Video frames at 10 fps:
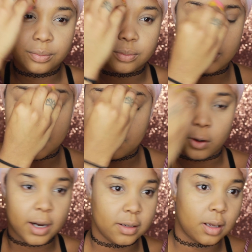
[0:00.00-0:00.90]
My
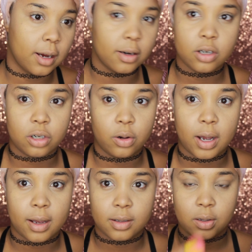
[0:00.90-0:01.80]
forehead's not gonna show,
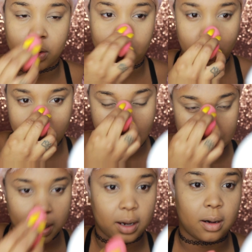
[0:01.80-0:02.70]
guys, so
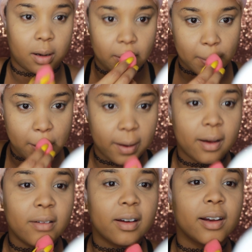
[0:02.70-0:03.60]
I'm not gonna
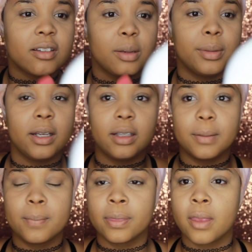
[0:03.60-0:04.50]
go crazy
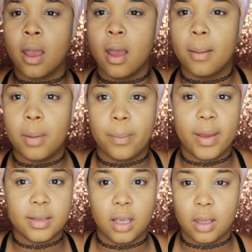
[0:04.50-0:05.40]
blending. But
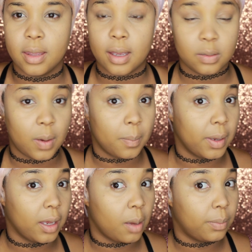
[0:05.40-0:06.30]
basically, that's my
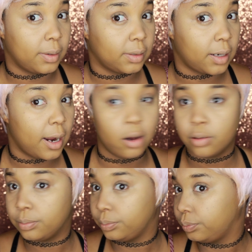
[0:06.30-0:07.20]
makeup blended out.